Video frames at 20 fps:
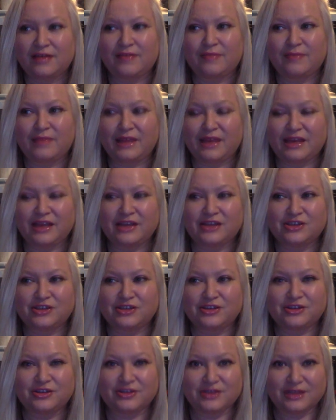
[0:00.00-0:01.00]
making sure
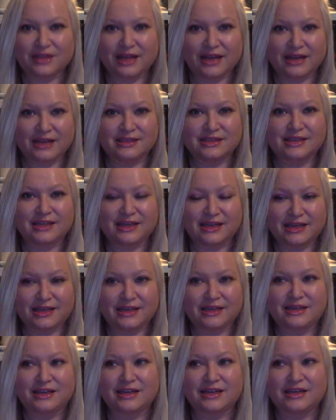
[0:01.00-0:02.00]
you're aligned
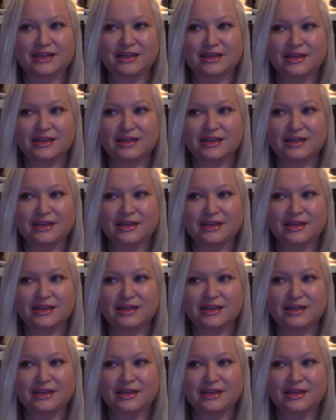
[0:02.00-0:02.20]
in